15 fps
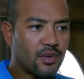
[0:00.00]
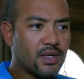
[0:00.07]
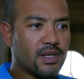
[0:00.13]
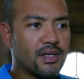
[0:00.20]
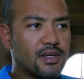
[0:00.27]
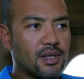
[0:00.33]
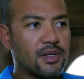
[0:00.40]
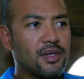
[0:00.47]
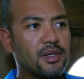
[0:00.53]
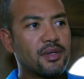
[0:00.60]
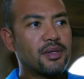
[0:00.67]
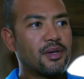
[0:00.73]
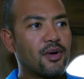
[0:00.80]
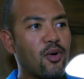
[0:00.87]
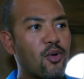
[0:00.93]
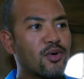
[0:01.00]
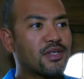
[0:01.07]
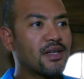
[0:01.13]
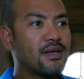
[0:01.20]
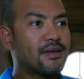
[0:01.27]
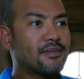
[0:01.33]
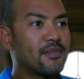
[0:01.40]
Whittle, so how was
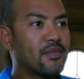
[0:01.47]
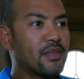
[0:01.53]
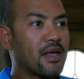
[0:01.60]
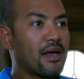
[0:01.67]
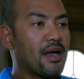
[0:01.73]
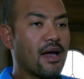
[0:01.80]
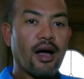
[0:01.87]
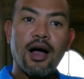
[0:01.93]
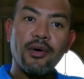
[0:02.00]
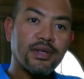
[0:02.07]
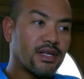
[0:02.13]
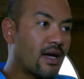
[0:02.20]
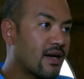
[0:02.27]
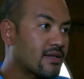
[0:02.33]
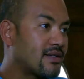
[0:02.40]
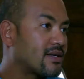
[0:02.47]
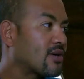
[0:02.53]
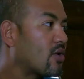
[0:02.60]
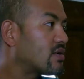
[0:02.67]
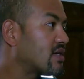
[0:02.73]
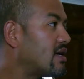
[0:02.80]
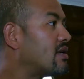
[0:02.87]
it? I always ask this,
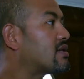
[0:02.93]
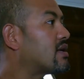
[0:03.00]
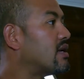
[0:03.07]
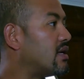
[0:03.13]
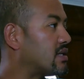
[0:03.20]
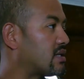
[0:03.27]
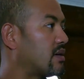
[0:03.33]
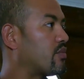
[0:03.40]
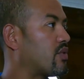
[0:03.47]
how is the installation